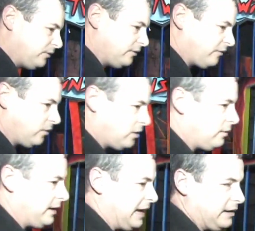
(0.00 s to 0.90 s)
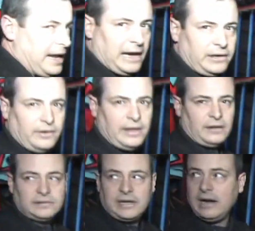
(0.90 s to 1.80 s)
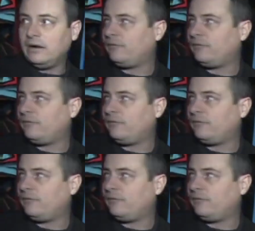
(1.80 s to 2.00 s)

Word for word: the floor. We got an actor that'll scare him